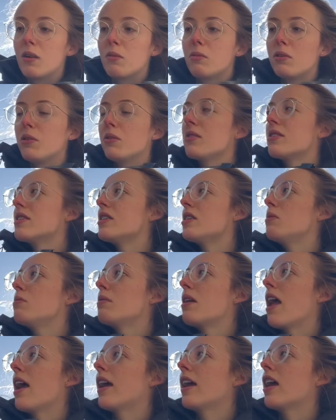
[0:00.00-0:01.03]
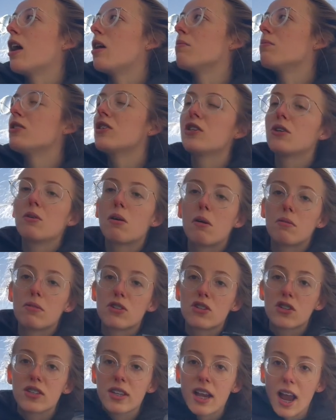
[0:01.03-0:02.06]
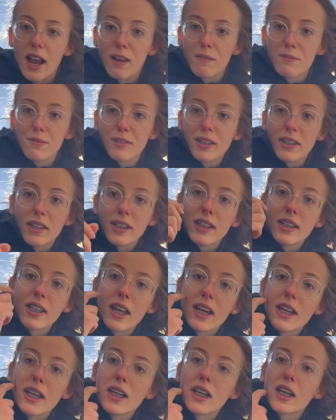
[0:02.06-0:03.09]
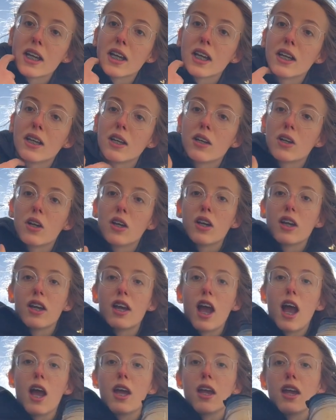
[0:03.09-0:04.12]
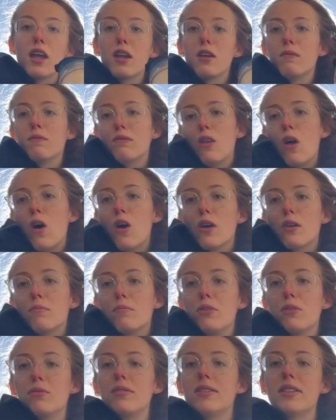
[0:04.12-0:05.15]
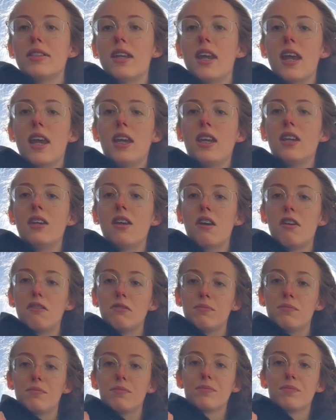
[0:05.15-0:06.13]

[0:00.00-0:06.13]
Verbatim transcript: We'll see what I get up to. I was just kind of feeling like in a vlog mood today, you know?